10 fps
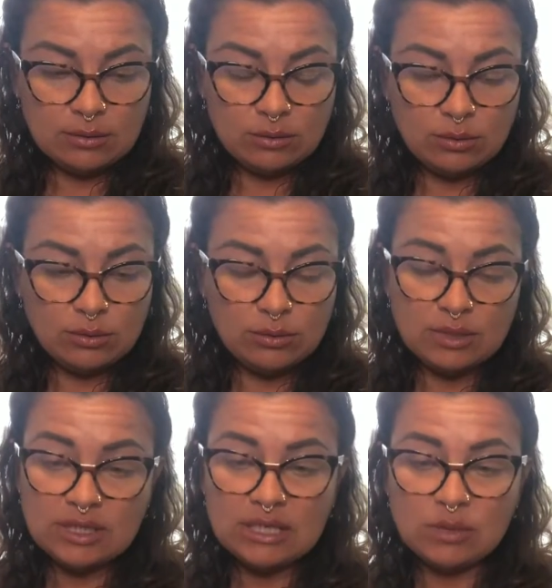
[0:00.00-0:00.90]
Ooh,
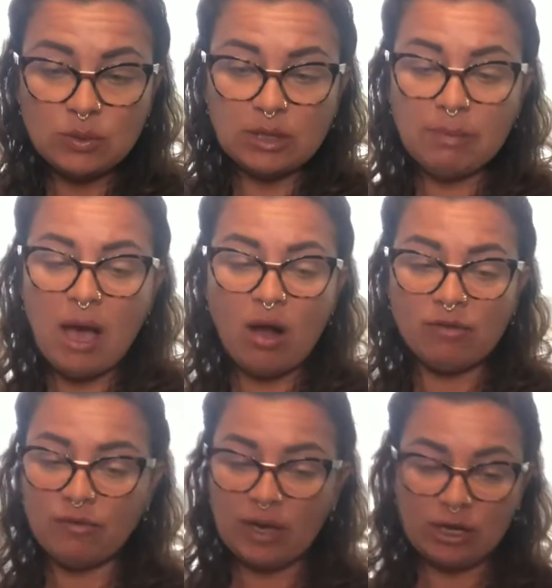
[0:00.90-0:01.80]
this is really
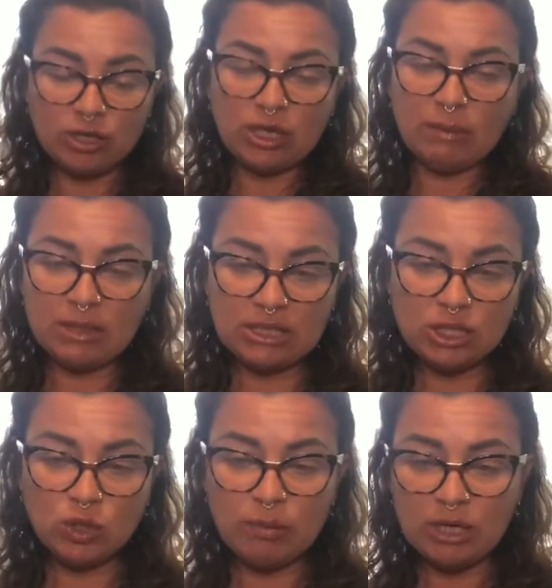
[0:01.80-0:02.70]
powerful energy. I mean, that's
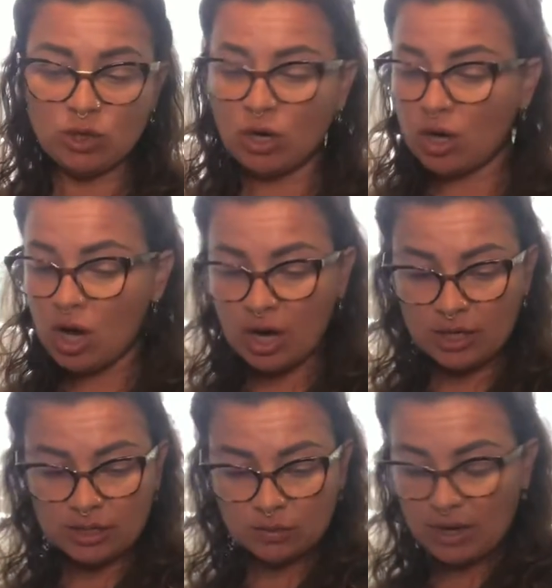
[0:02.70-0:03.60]
two major
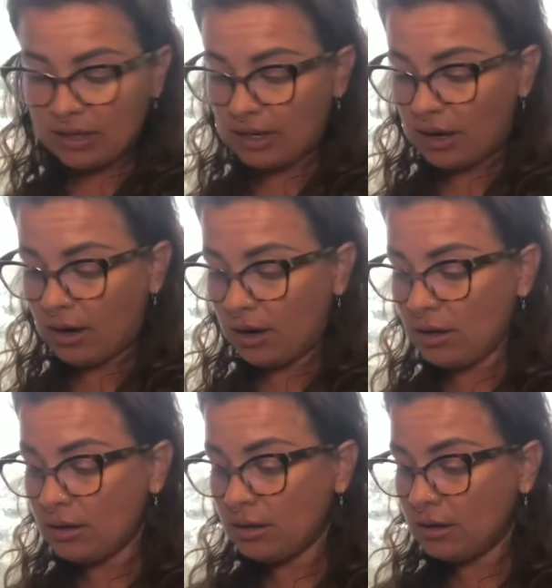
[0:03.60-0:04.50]
arcanas right there.